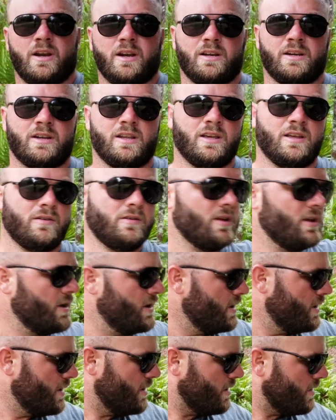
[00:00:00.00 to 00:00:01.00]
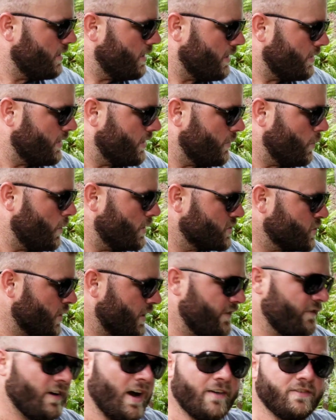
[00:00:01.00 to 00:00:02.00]
than it did on the
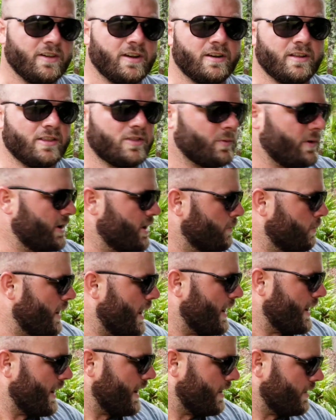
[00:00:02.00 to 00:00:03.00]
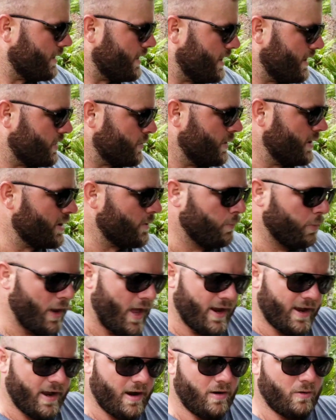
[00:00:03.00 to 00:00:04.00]
125 did in a 300 blackout. That 300
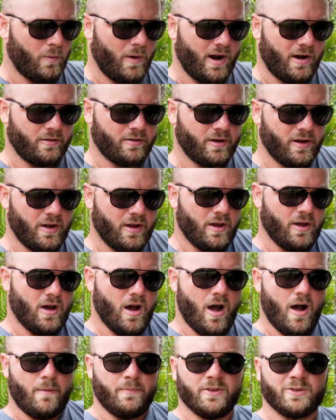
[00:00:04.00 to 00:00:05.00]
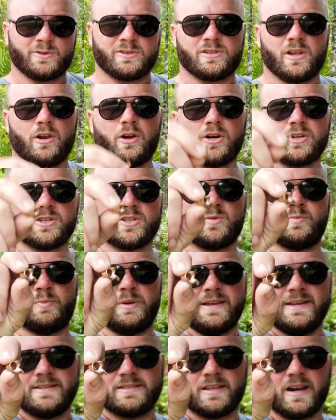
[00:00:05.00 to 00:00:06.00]
blackout round, this was the largest
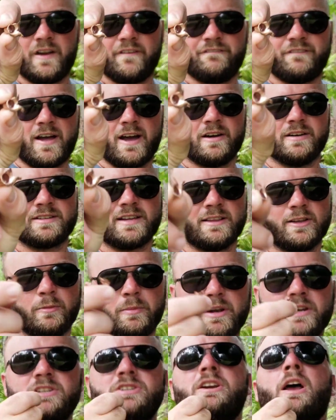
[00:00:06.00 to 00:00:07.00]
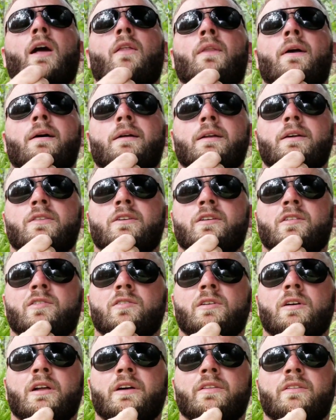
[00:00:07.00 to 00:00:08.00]
piece that I found. It's got a little bit of gel down in there
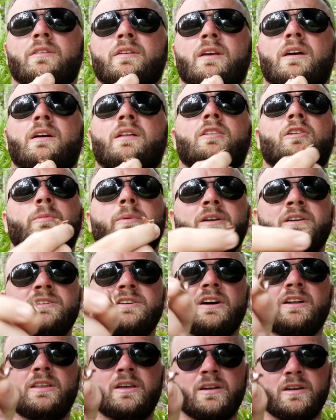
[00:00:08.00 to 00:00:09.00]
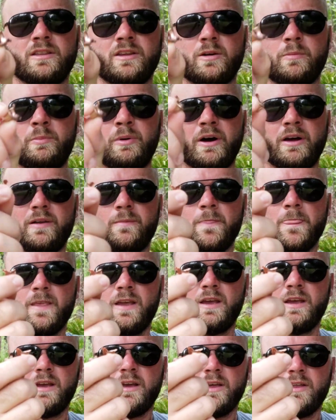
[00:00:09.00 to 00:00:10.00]
still. Yeah, a little bit of gel down in there, but
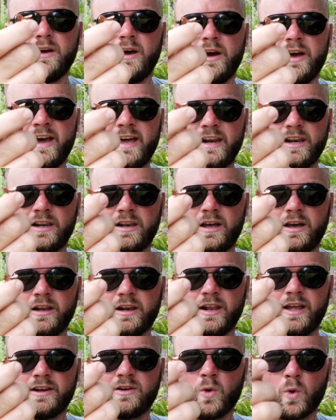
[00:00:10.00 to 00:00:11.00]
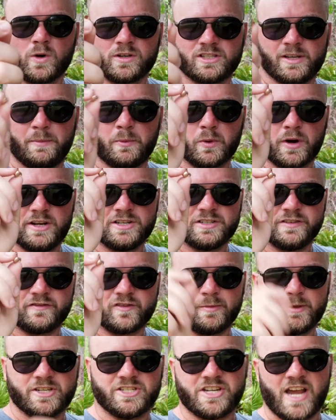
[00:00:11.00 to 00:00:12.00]
had lead core separation
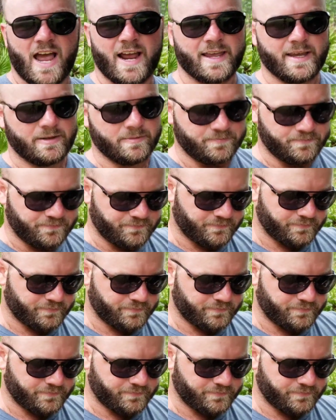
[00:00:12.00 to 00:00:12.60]
from the jacket,